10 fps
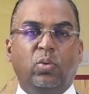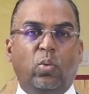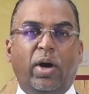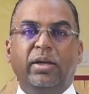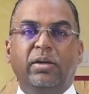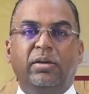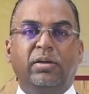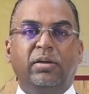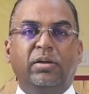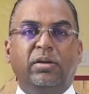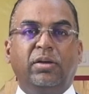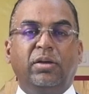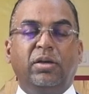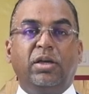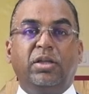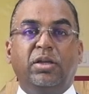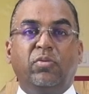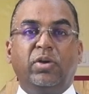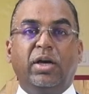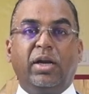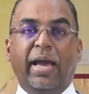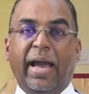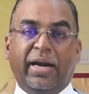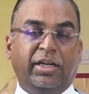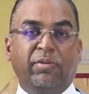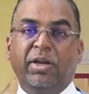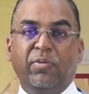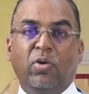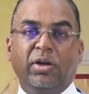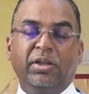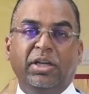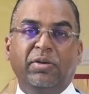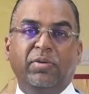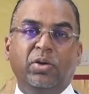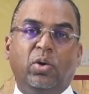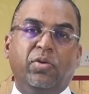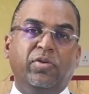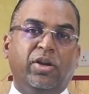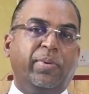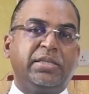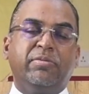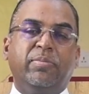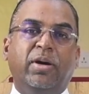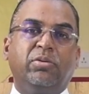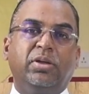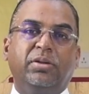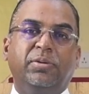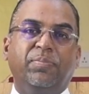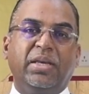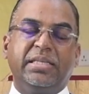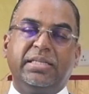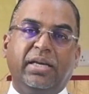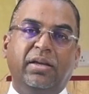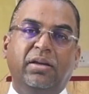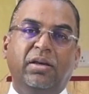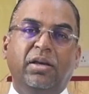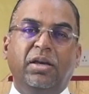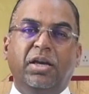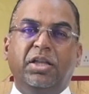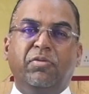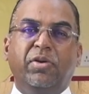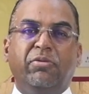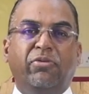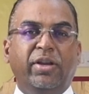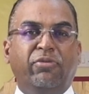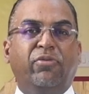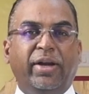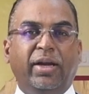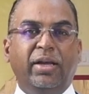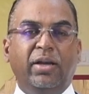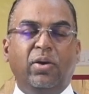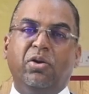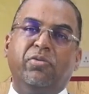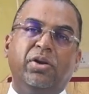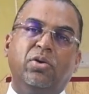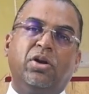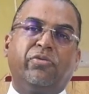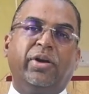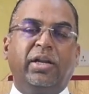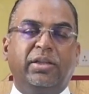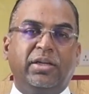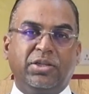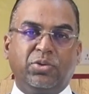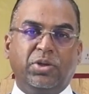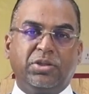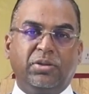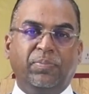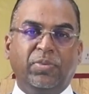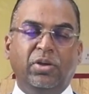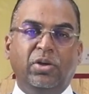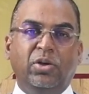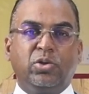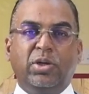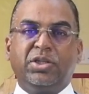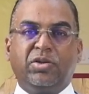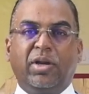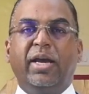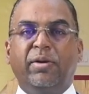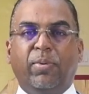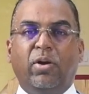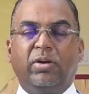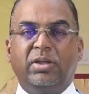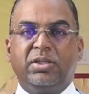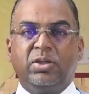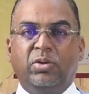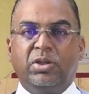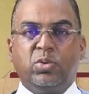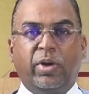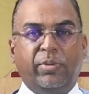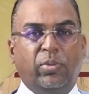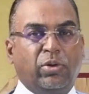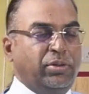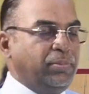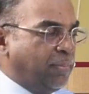One, either we are actively involved in an event or we are passive about it. And second, either we are very friendly or we are not friendly in that situation. So let's try and plot this on this whiteboard.